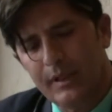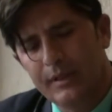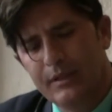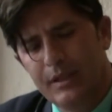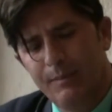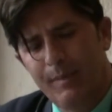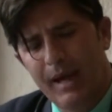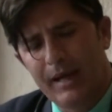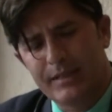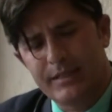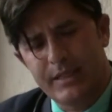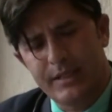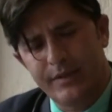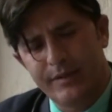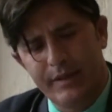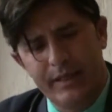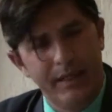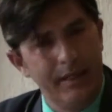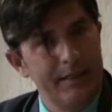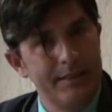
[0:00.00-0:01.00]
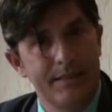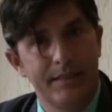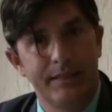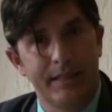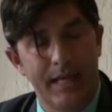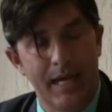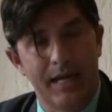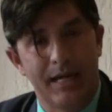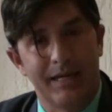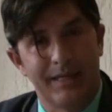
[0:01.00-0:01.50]
The bacteria is in
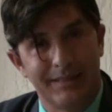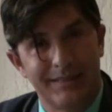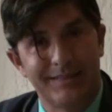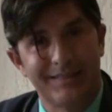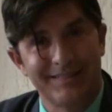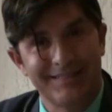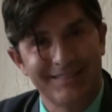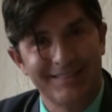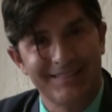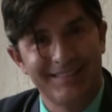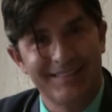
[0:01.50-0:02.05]
the ice.